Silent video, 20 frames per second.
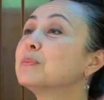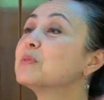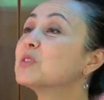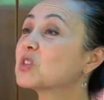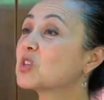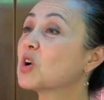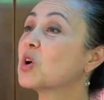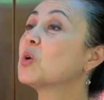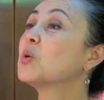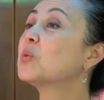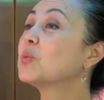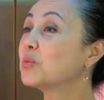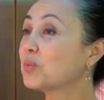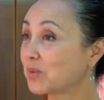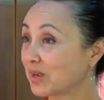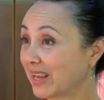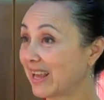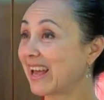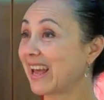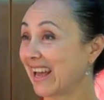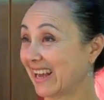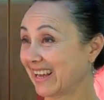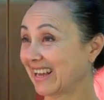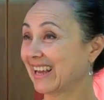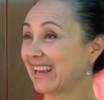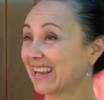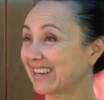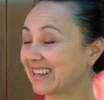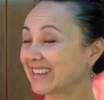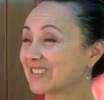So we
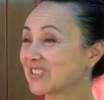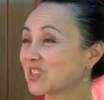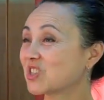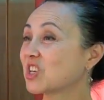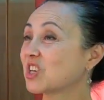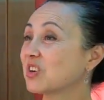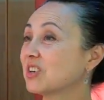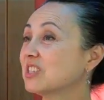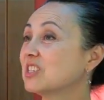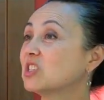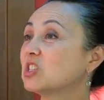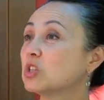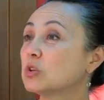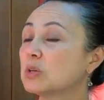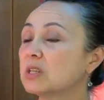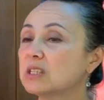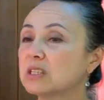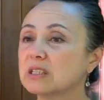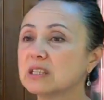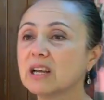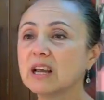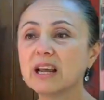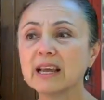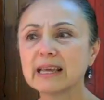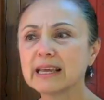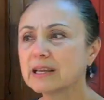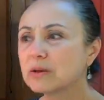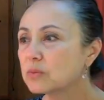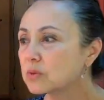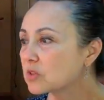asked Jerry to do it, and
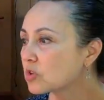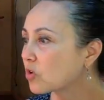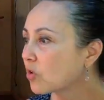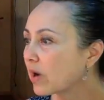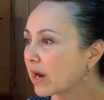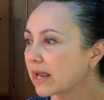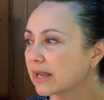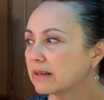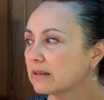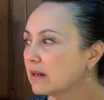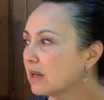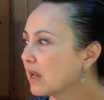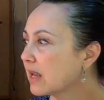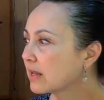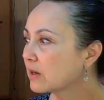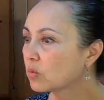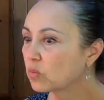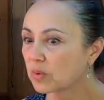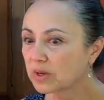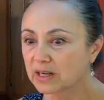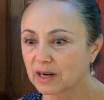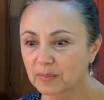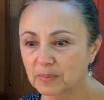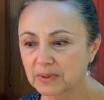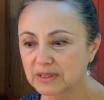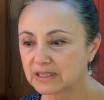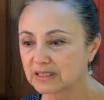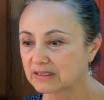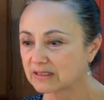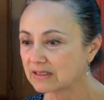he was great. It went up
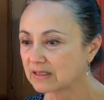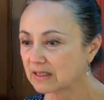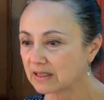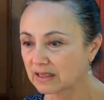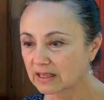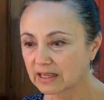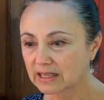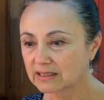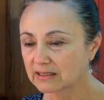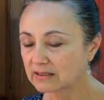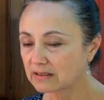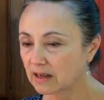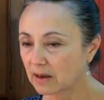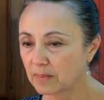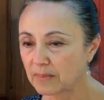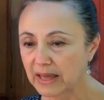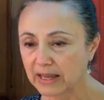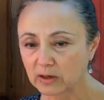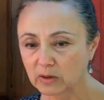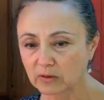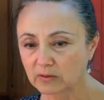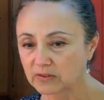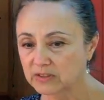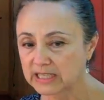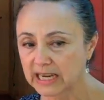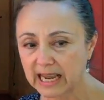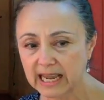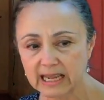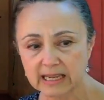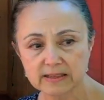in a matter of
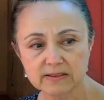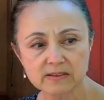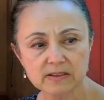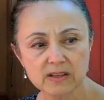days.